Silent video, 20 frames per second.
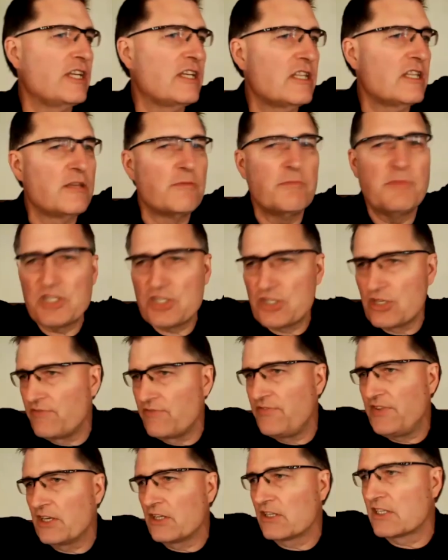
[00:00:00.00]
into the mission
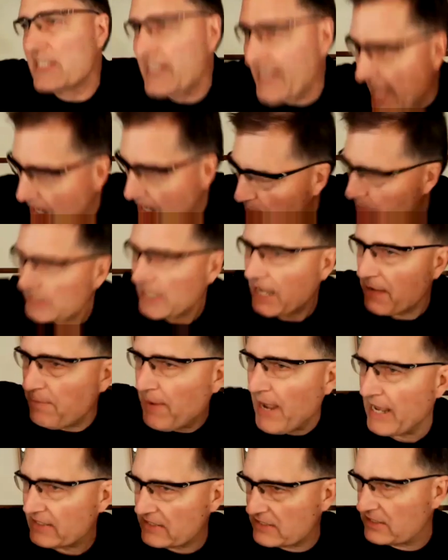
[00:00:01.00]
field? Is that what that
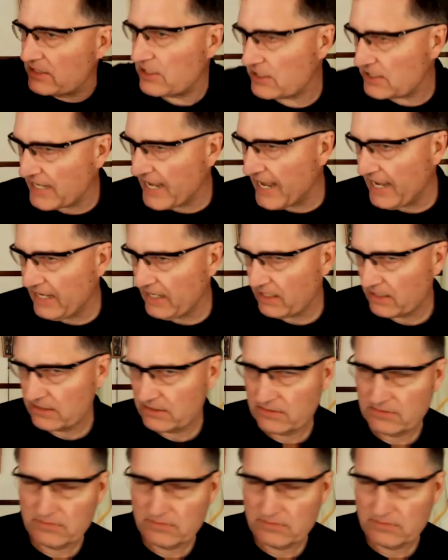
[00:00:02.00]
passage is saying?